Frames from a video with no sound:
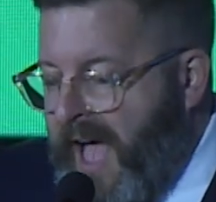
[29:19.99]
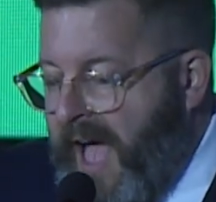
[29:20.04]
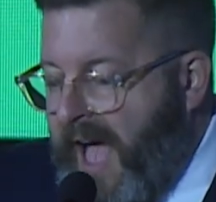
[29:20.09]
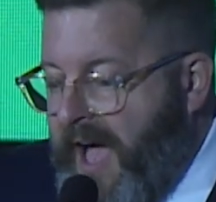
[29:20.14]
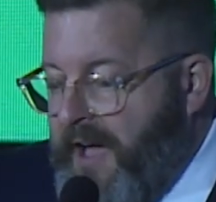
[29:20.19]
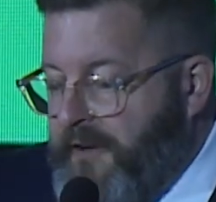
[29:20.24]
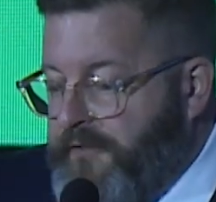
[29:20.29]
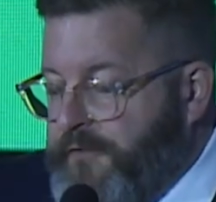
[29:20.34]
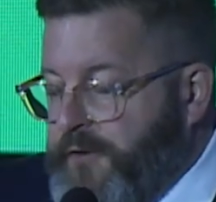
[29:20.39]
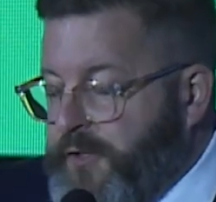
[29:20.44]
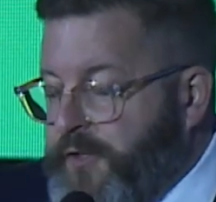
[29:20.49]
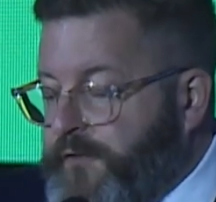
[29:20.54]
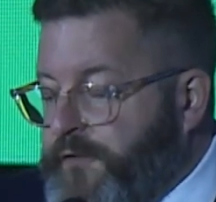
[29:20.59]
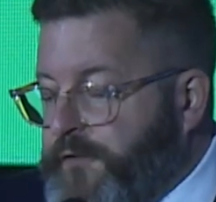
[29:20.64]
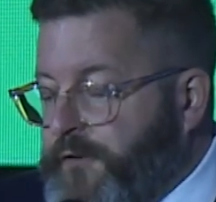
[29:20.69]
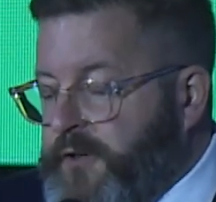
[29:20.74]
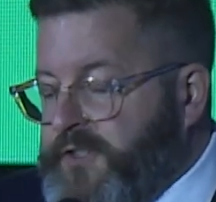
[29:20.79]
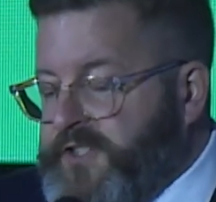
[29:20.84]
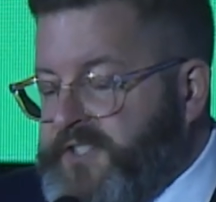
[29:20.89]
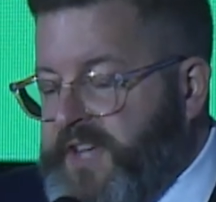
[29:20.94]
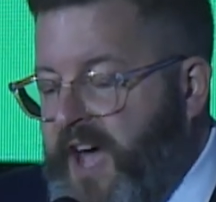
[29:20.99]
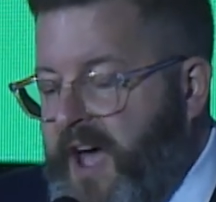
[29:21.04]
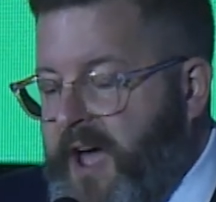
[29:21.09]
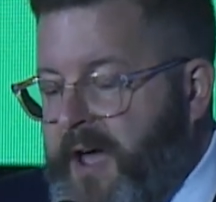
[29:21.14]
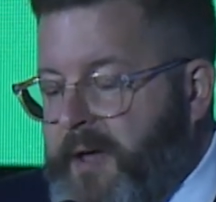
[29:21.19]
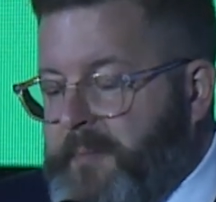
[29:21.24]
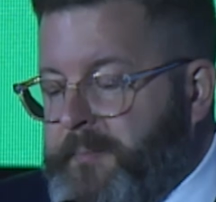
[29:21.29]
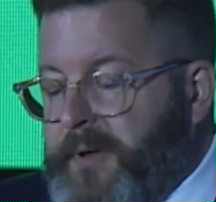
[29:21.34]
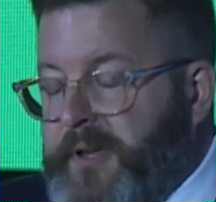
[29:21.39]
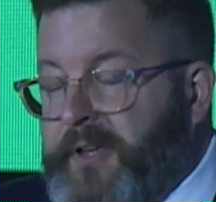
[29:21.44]
uh, for the first
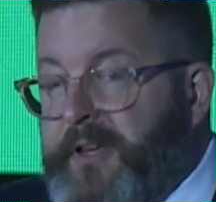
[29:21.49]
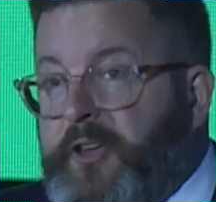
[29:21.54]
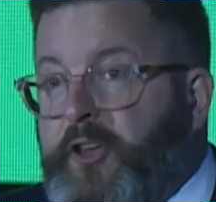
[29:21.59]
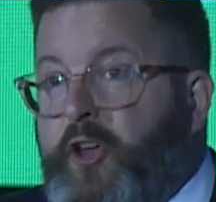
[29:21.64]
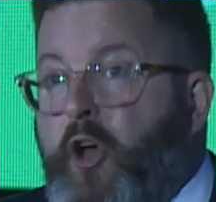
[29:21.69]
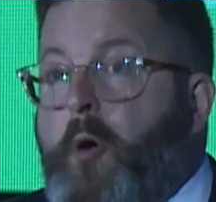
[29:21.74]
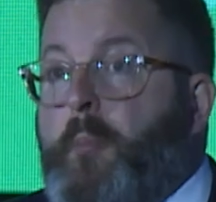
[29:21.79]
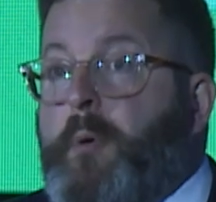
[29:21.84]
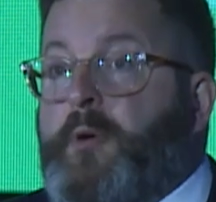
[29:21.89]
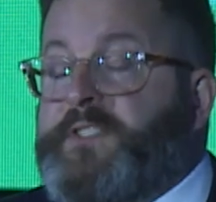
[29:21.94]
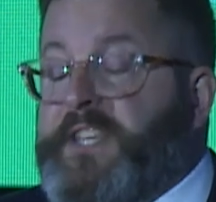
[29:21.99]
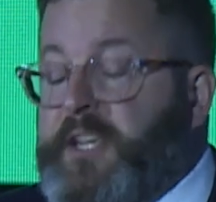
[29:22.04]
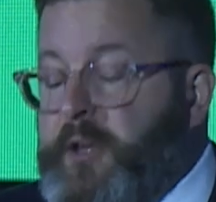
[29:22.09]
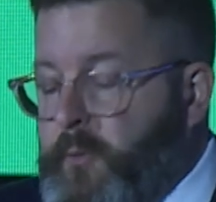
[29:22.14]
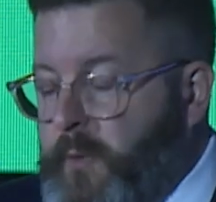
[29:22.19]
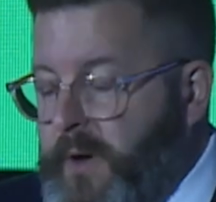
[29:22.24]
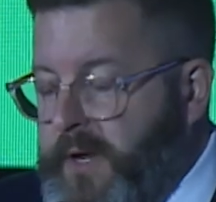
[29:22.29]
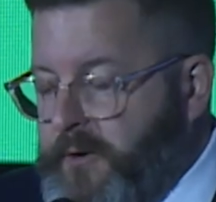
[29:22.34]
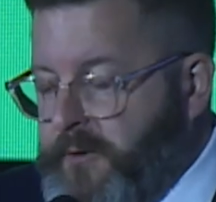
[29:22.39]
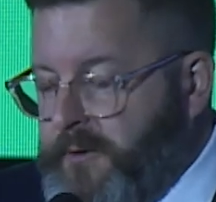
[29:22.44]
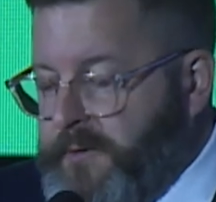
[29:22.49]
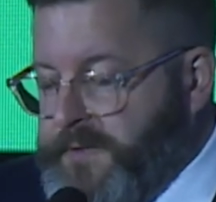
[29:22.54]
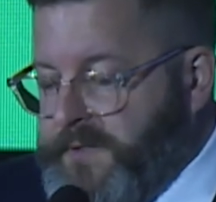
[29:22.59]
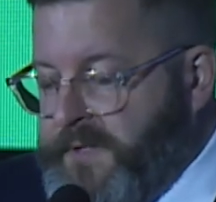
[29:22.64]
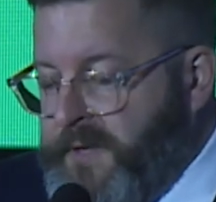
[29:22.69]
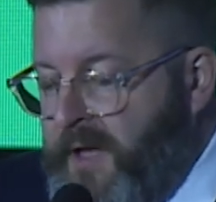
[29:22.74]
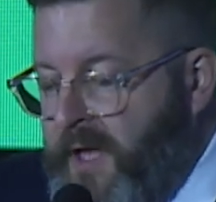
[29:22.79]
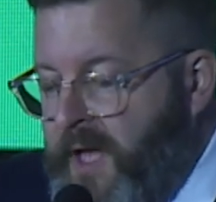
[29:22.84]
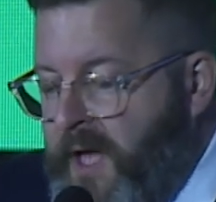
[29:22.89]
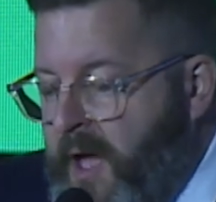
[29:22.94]
time, Kobos
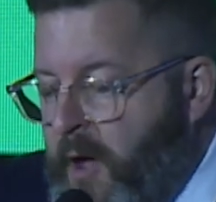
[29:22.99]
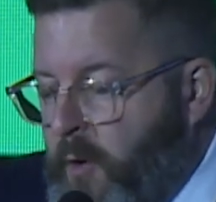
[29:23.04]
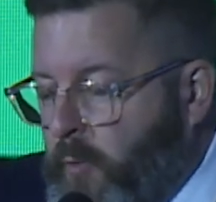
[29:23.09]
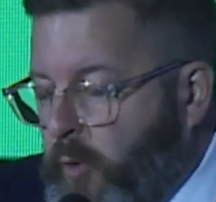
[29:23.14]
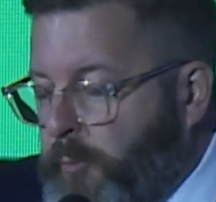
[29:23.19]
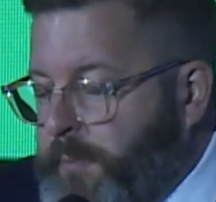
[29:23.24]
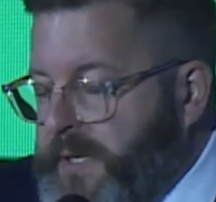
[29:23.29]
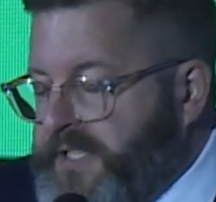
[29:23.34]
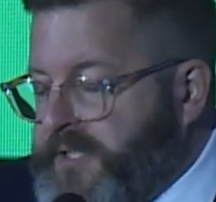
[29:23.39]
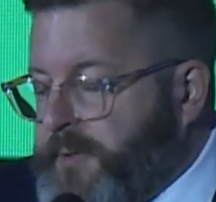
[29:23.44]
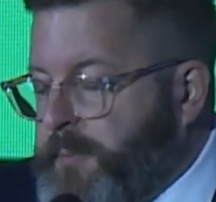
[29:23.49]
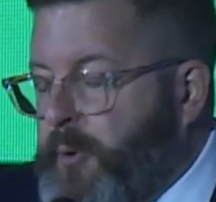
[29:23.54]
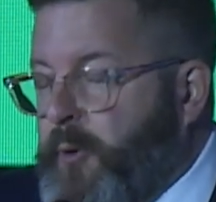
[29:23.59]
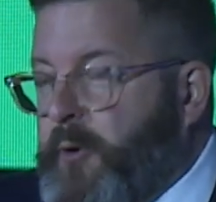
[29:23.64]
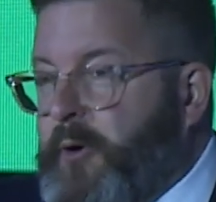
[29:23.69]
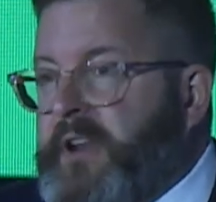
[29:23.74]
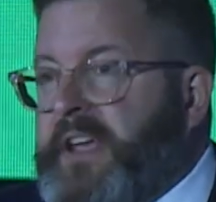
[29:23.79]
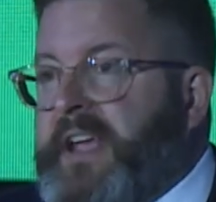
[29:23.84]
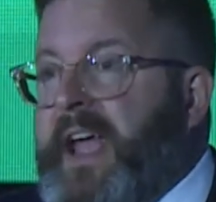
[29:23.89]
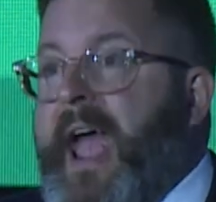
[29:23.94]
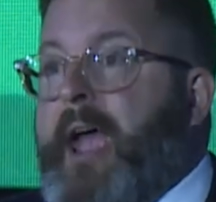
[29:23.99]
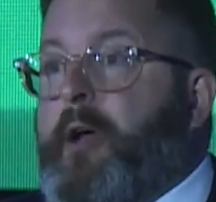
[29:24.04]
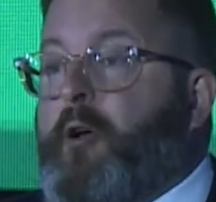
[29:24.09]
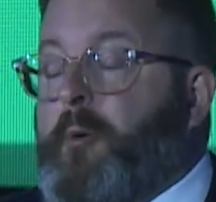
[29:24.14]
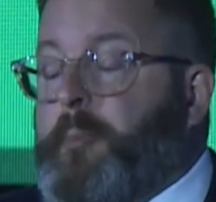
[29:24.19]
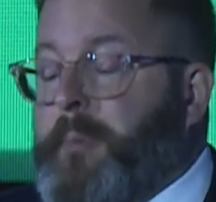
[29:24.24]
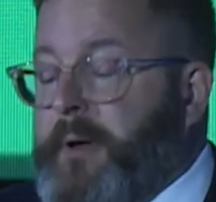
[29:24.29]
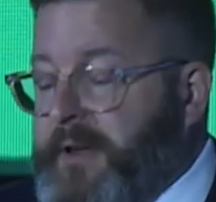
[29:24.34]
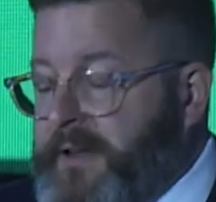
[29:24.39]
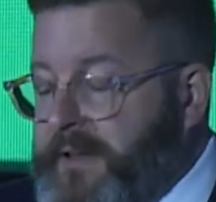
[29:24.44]
e-readers will be supporting
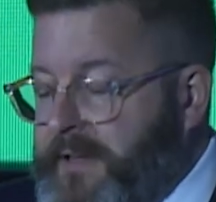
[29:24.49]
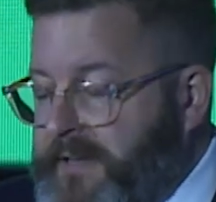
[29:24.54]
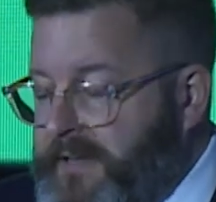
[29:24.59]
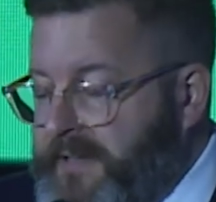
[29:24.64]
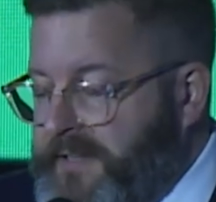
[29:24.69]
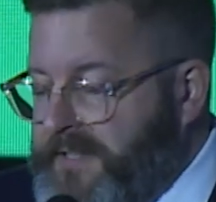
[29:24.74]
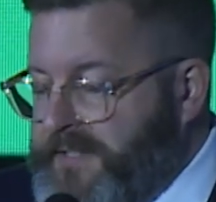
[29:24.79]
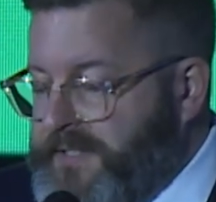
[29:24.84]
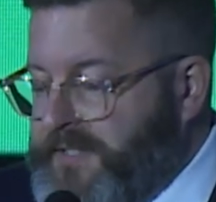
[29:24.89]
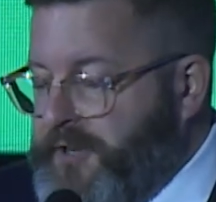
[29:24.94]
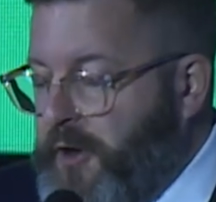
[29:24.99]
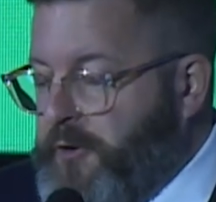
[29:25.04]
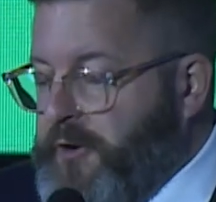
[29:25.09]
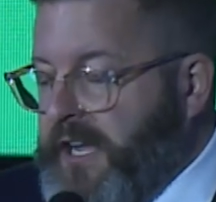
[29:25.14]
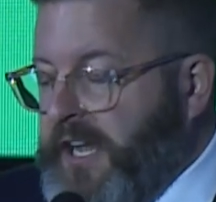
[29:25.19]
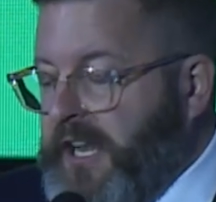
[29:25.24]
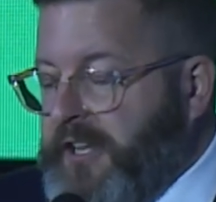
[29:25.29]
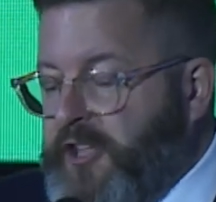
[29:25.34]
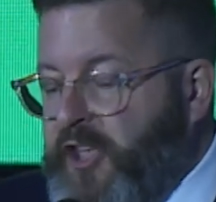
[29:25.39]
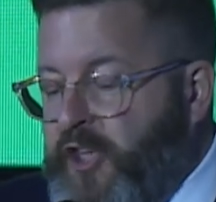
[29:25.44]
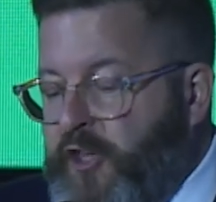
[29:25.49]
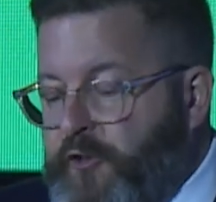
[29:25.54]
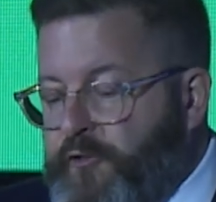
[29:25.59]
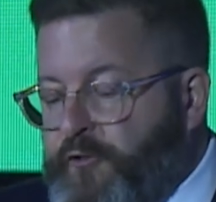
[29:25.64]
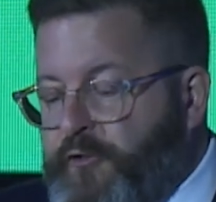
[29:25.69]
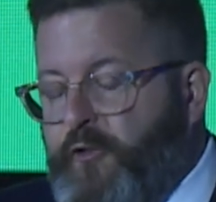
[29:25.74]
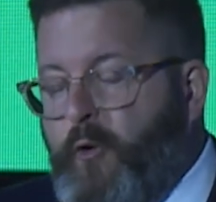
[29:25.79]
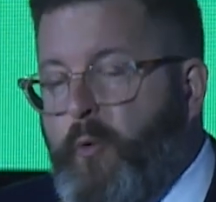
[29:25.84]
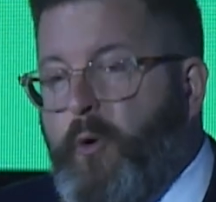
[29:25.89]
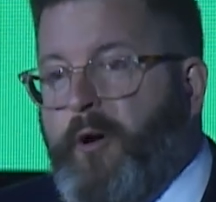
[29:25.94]
Arabic starting in
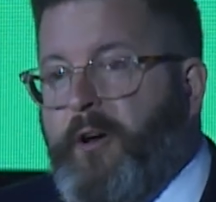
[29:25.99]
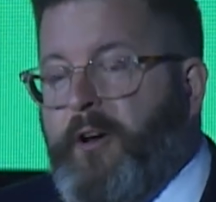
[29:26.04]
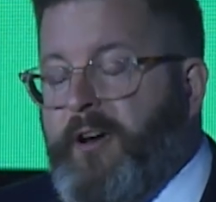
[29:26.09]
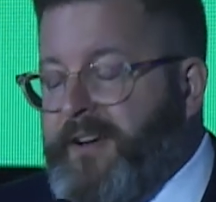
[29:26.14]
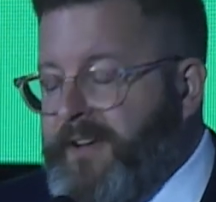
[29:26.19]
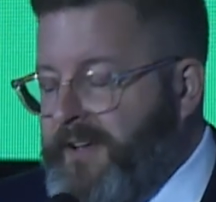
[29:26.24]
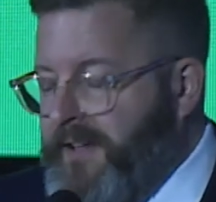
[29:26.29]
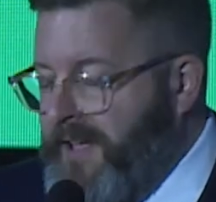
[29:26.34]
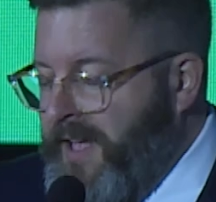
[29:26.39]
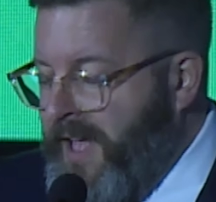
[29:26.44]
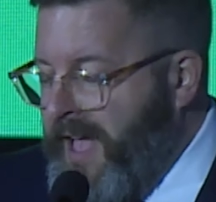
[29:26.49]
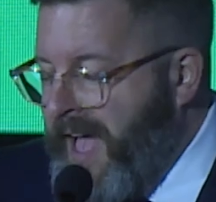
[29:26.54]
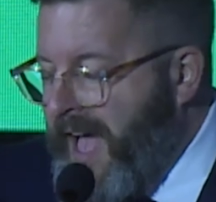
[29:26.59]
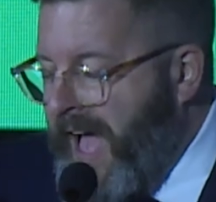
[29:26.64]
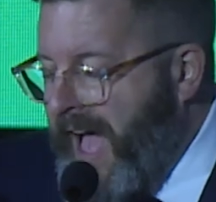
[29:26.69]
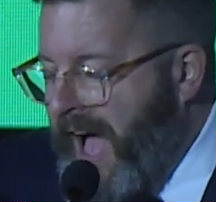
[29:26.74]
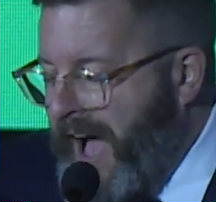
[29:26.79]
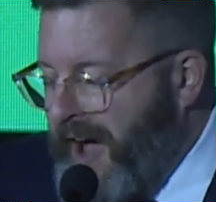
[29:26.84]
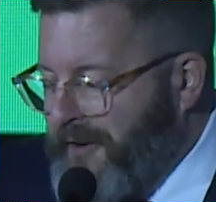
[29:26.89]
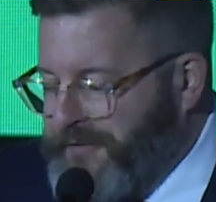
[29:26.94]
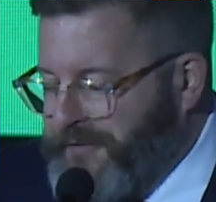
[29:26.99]
Q4 of,